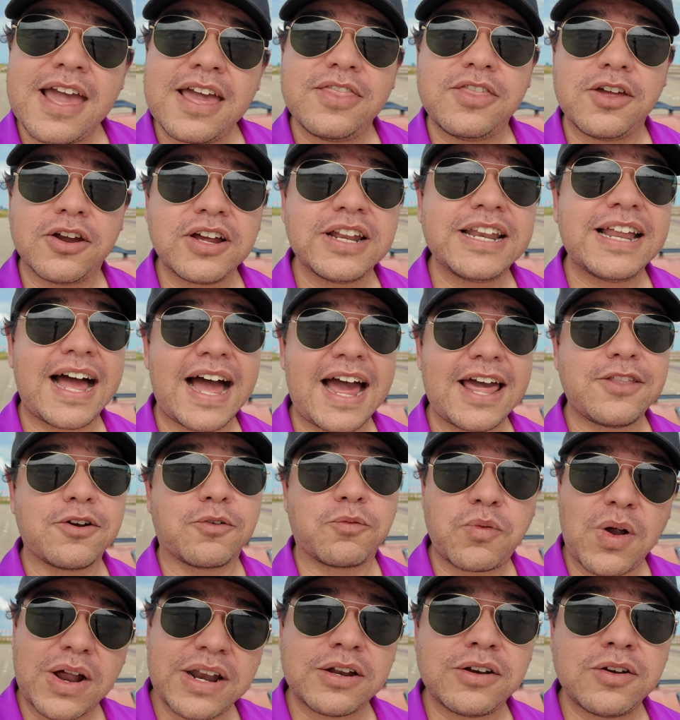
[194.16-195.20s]
they're gonna either
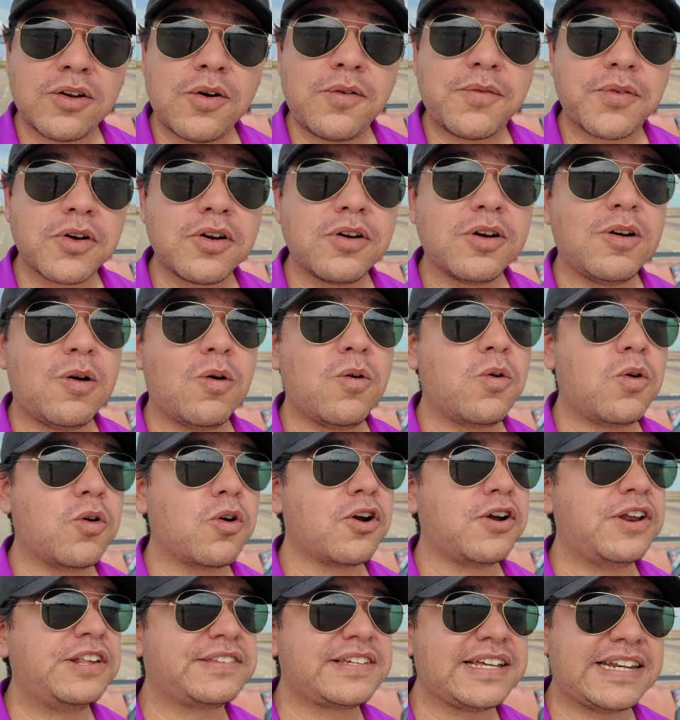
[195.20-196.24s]
run it over
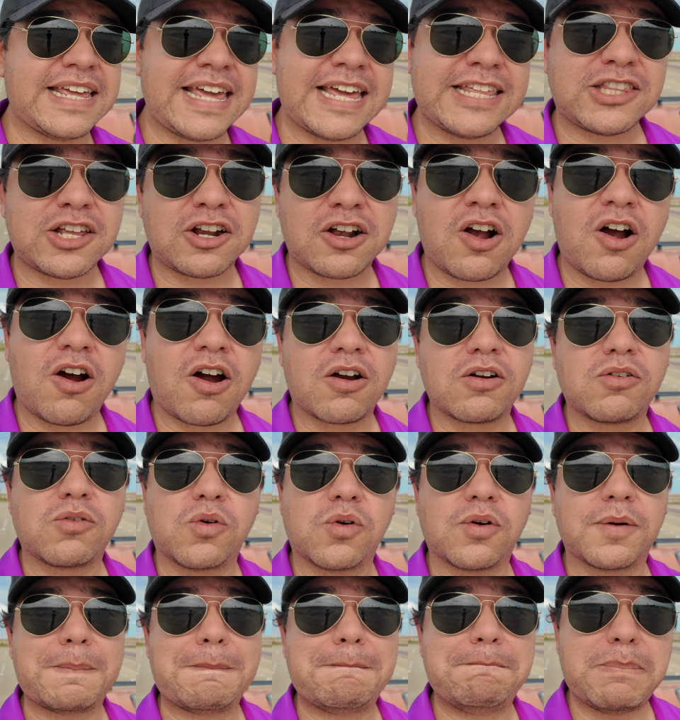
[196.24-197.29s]
or it's gonna hit their car,
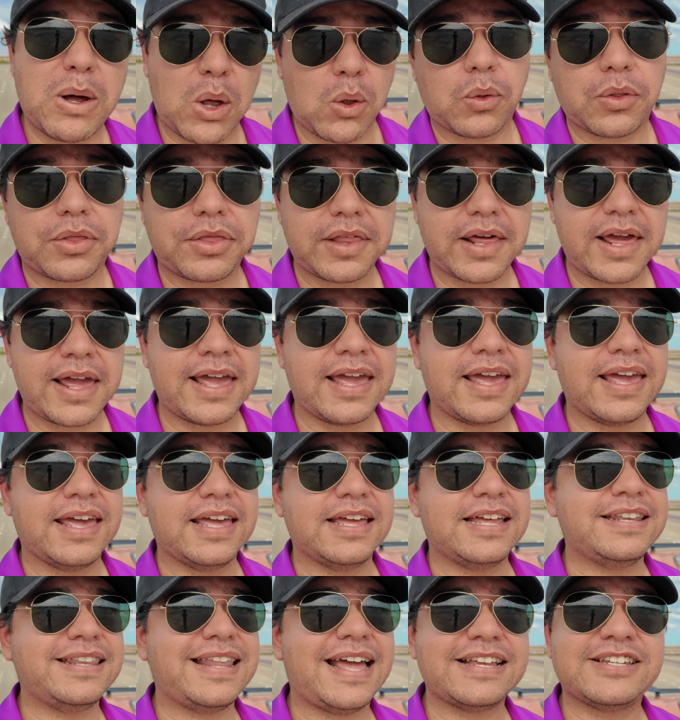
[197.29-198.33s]
or both.
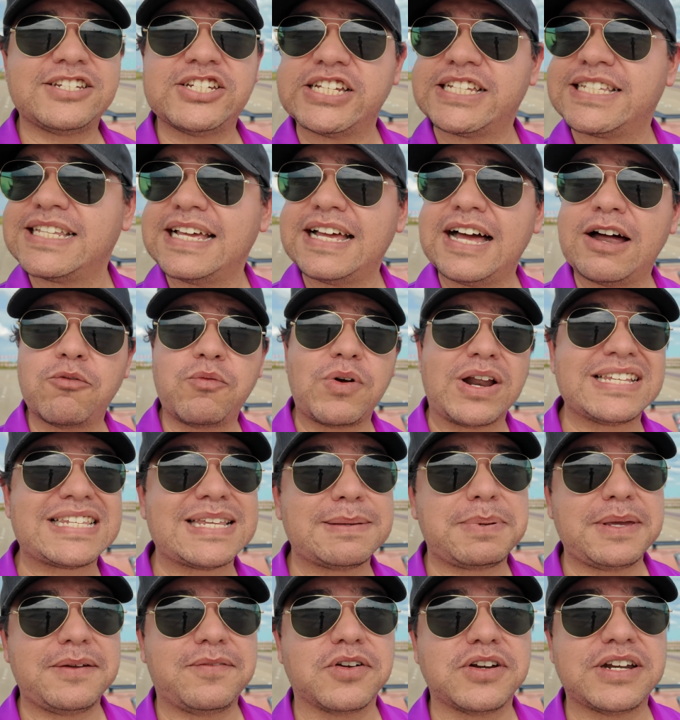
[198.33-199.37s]
And that's just a
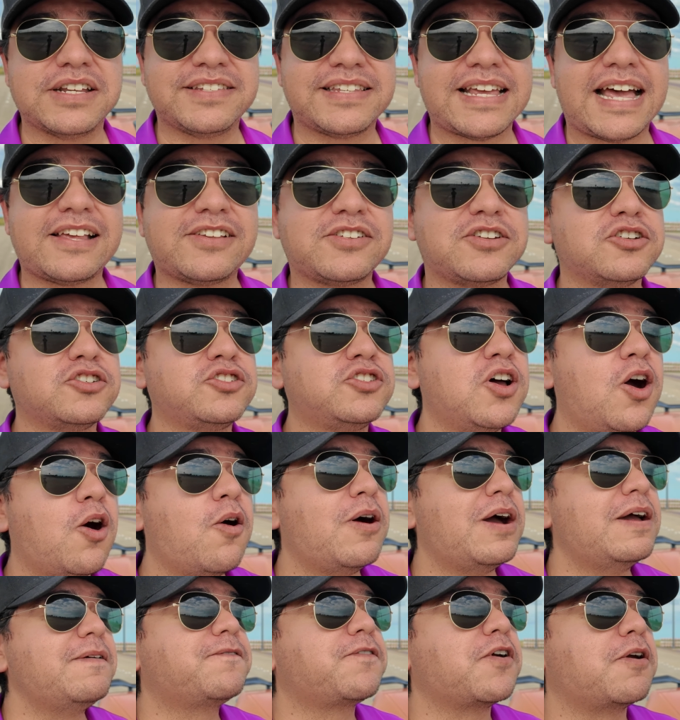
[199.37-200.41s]
recipe for disaster.
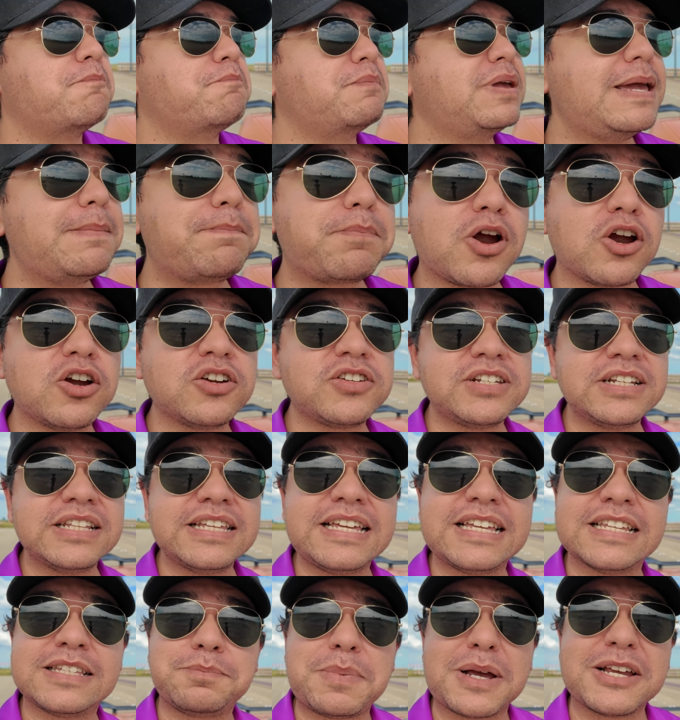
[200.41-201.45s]
So for me
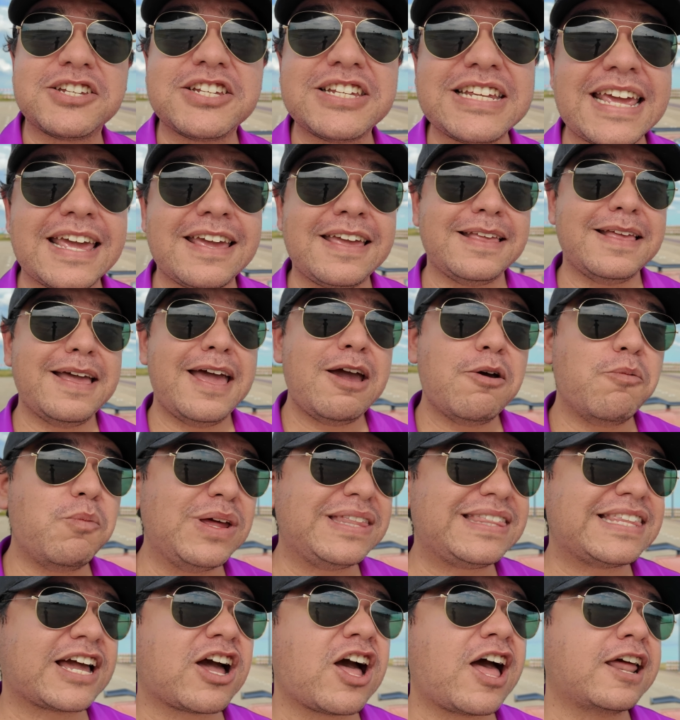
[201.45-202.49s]
personally, especially
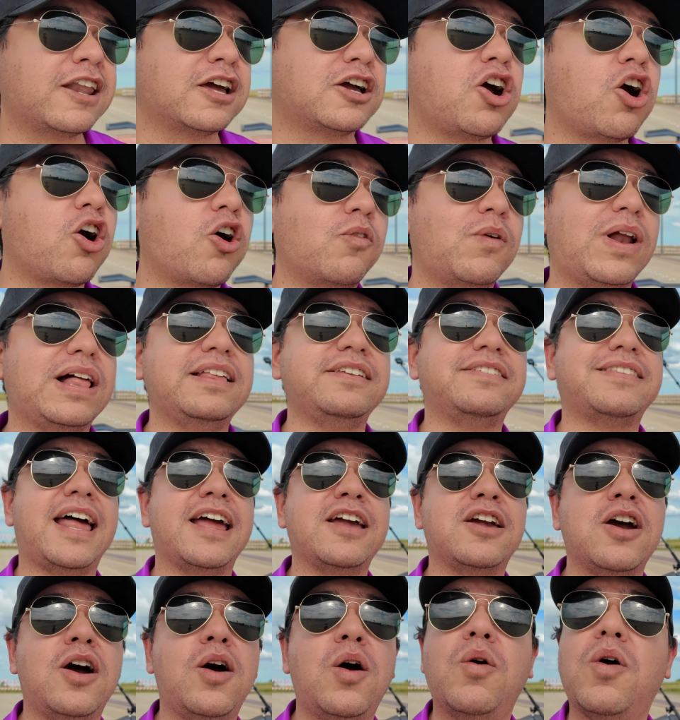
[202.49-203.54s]
with the kind of car rallies
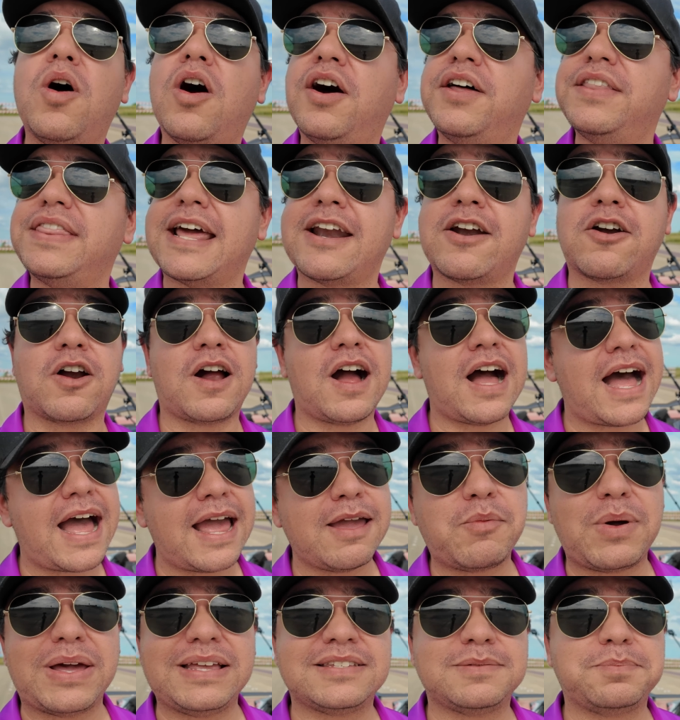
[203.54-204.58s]
I go on that are
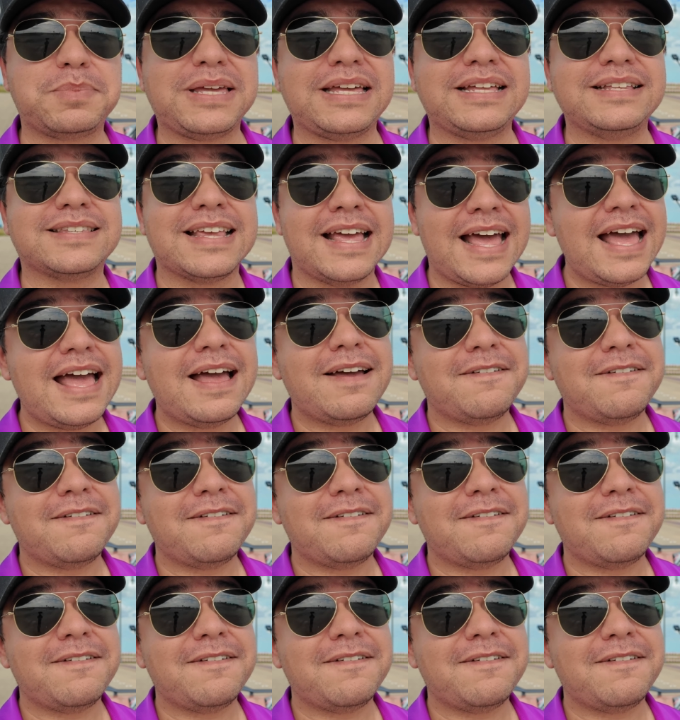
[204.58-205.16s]
highway speeds,